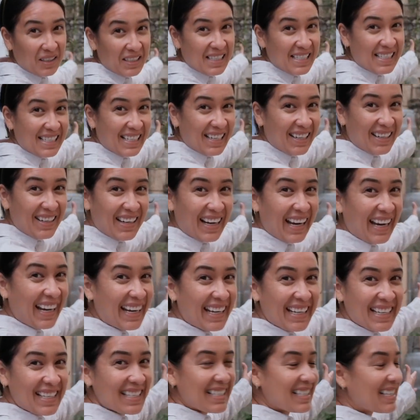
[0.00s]

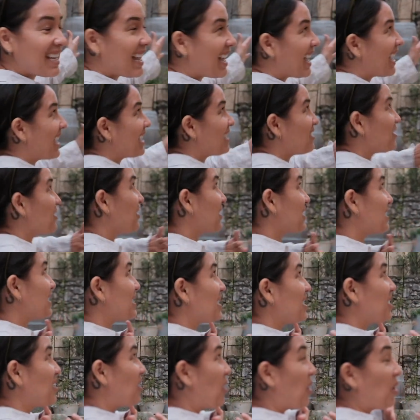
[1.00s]
staircase, and you can
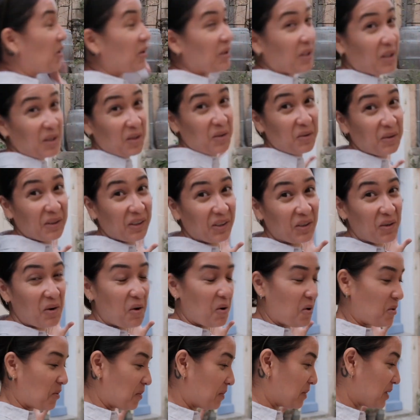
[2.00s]
see all the cute little
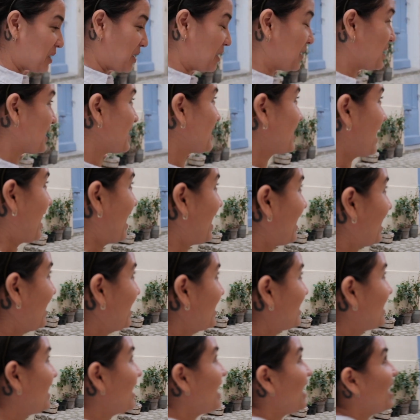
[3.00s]
homes on the side,